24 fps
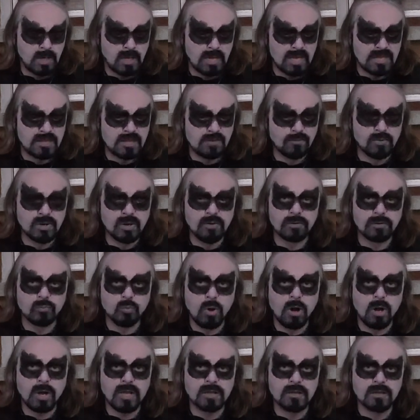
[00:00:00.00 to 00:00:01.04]
And then when I was
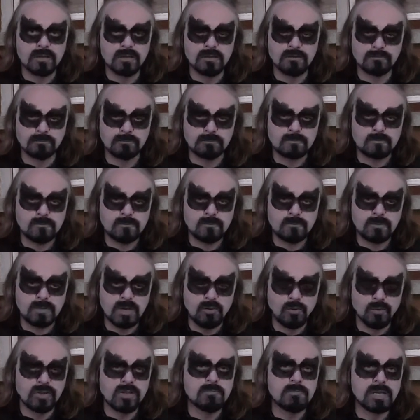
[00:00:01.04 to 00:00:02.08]
walking, it
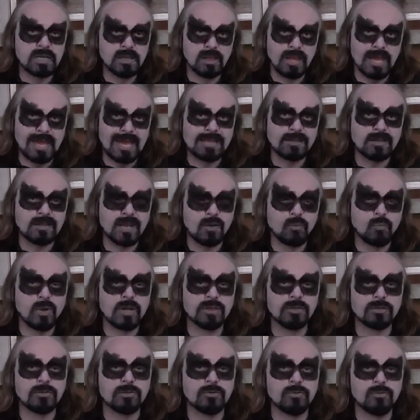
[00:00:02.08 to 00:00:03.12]
was in Milan that I
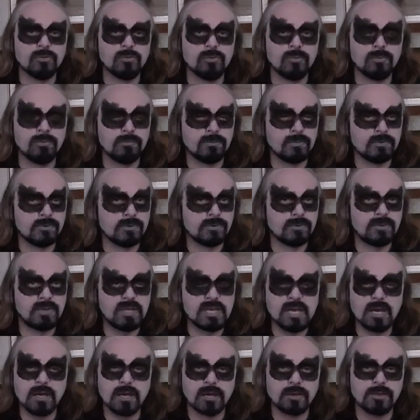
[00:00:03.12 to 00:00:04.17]
went through
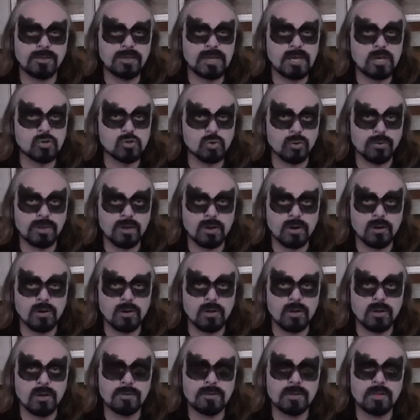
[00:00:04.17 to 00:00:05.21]
the cathedral there,
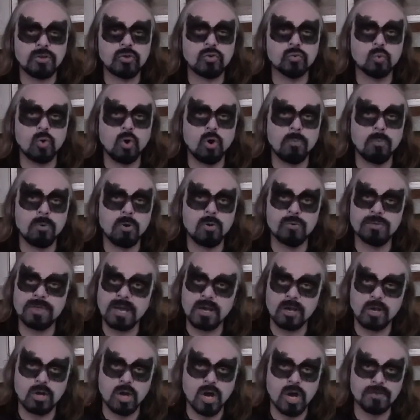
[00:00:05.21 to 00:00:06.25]
the Duomo,
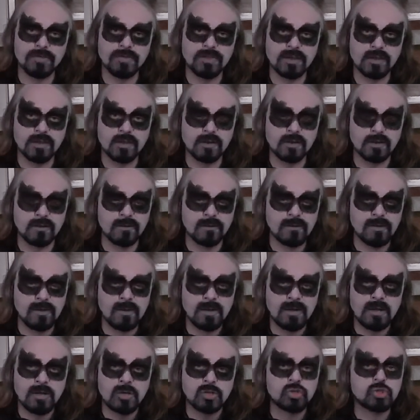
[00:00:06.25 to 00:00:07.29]
that Gothic
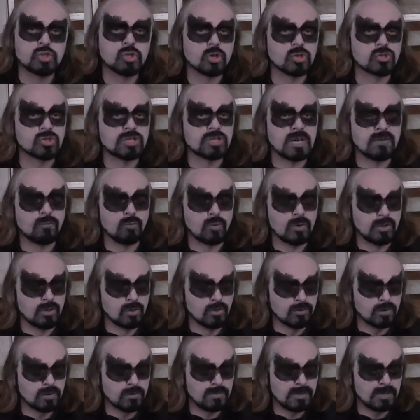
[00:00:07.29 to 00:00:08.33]
church that everyone
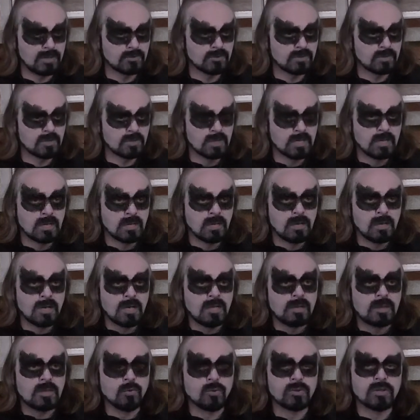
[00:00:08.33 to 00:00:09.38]
knows about.
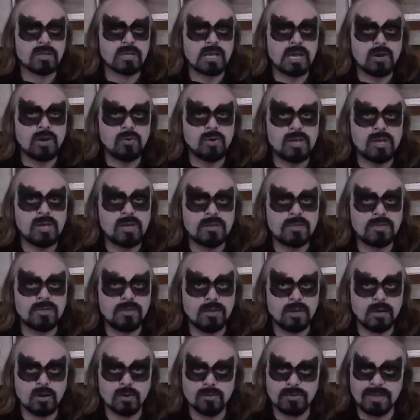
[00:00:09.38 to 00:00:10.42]
There was an area
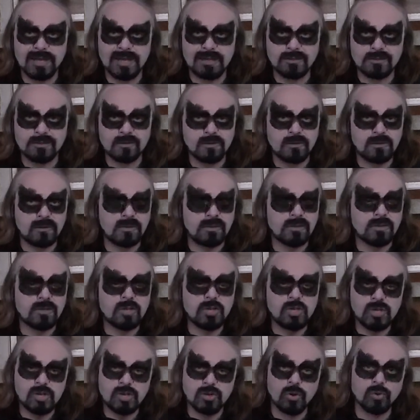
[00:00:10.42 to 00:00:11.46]
there that,
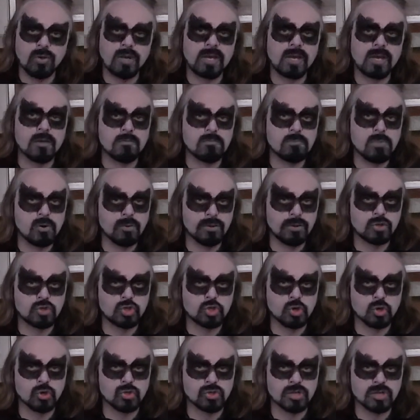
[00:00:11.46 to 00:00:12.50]
like in most
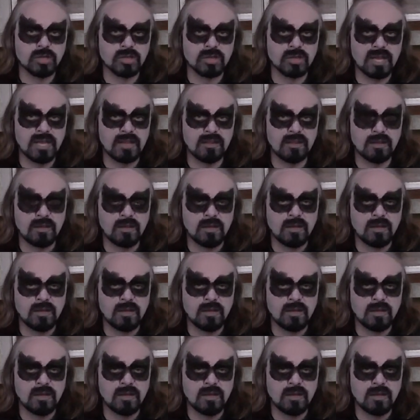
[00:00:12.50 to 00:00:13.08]
churches, that